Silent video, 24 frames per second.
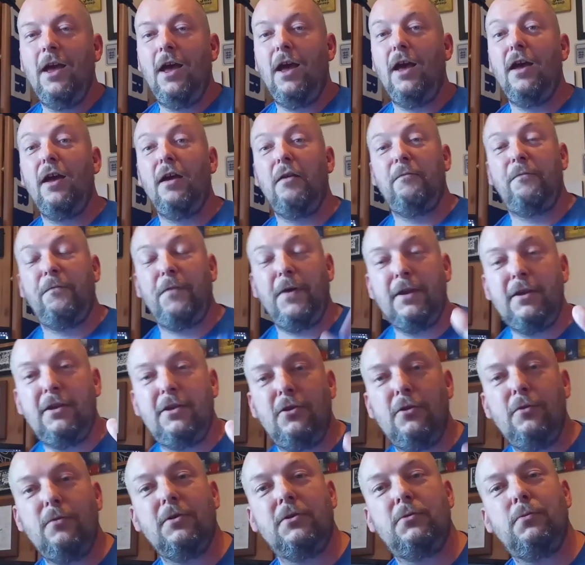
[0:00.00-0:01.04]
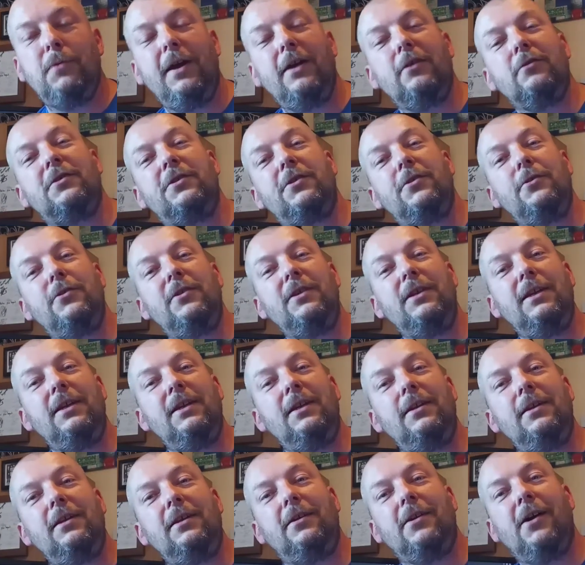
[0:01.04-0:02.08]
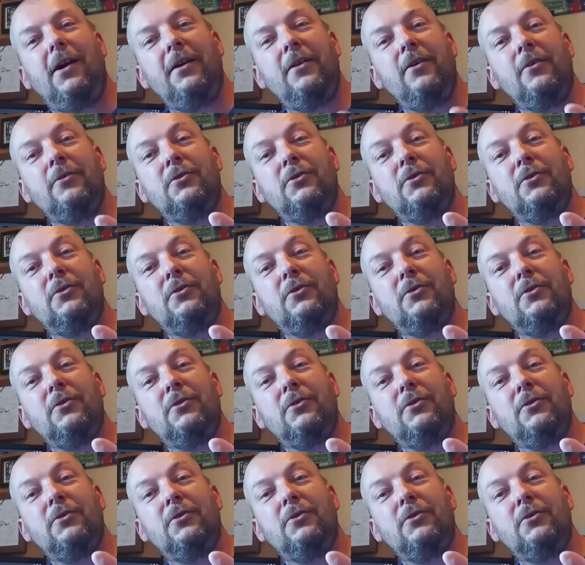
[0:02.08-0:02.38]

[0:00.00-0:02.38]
Thank you as well to the guy